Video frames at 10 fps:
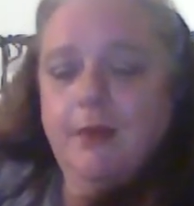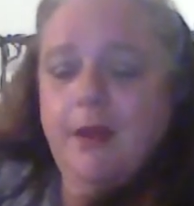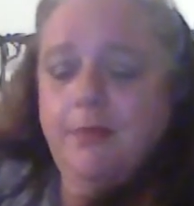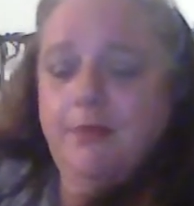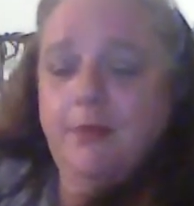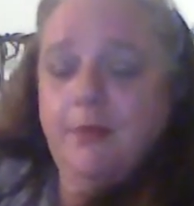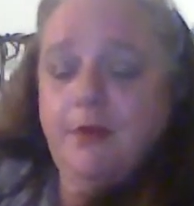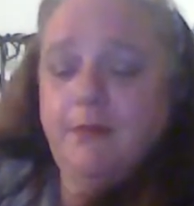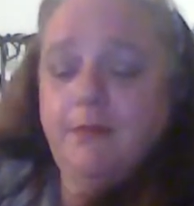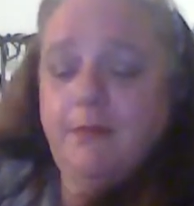Probably one
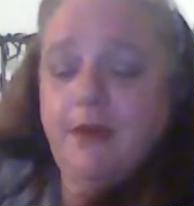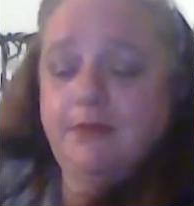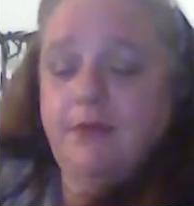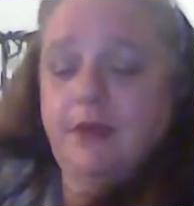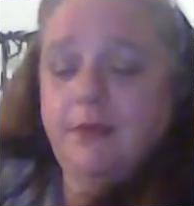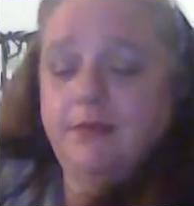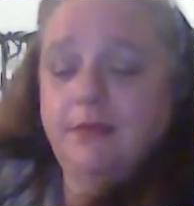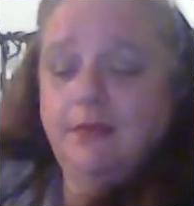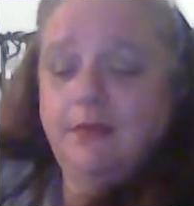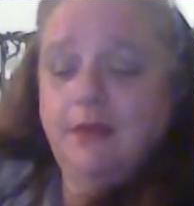of my best
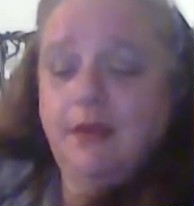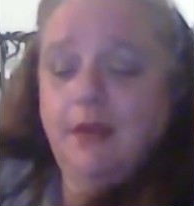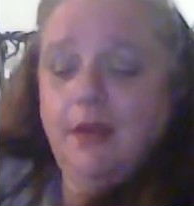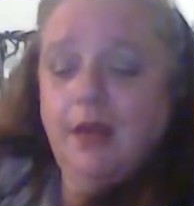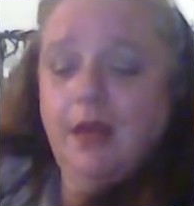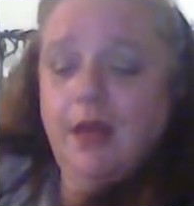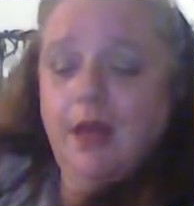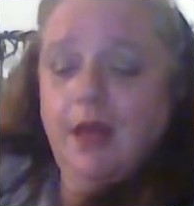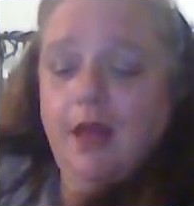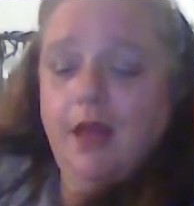friends.
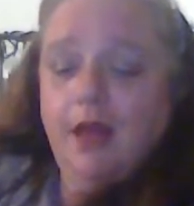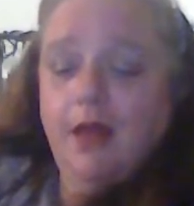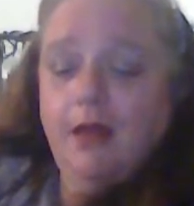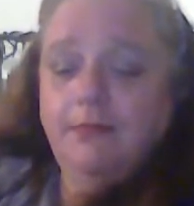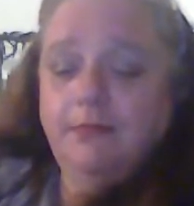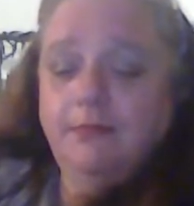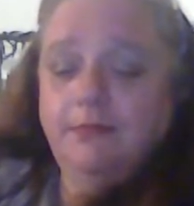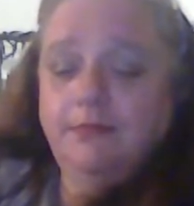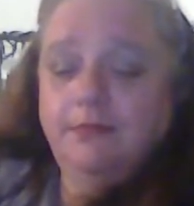Um,